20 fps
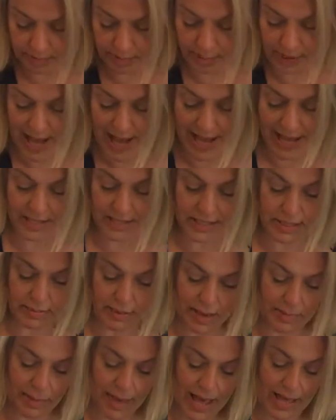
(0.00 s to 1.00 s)
pan to
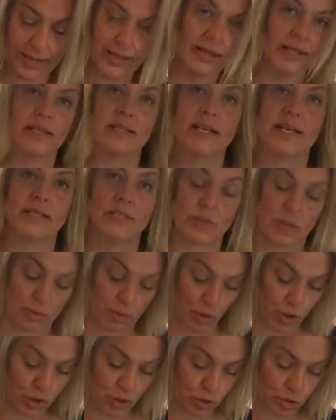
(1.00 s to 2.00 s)
make pancakes in, so I'm
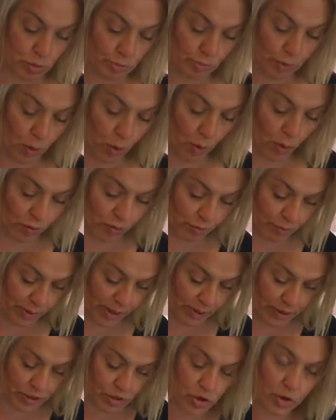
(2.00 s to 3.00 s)
going to do both
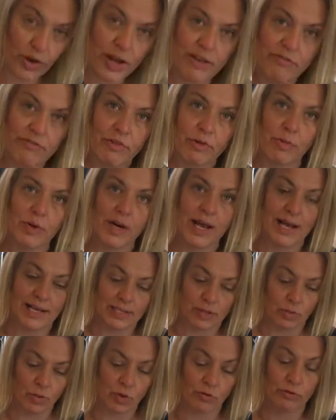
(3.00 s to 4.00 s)
because not everyone
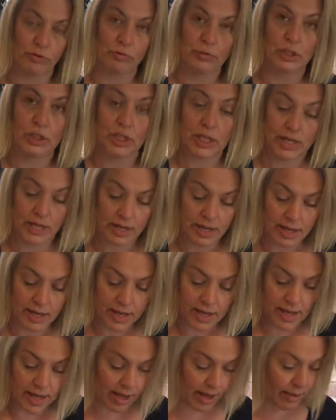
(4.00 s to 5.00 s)
has a waffle machine.
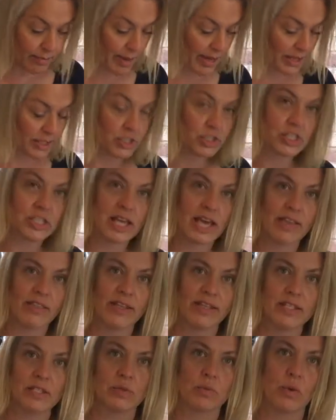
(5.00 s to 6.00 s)
I managed to get
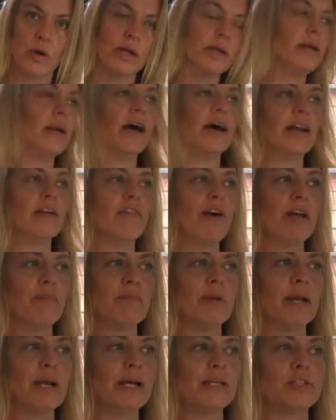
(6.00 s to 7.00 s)
this one and I've had
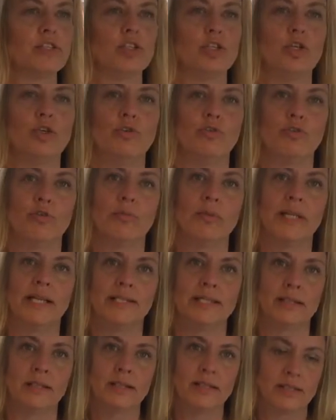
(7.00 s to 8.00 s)
my last 2 from
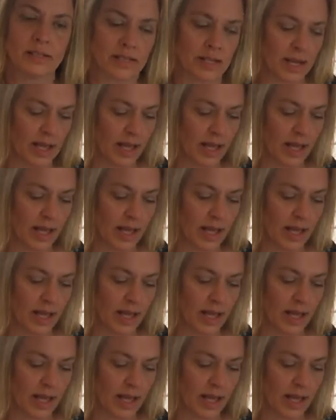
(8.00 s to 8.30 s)
Lidl's.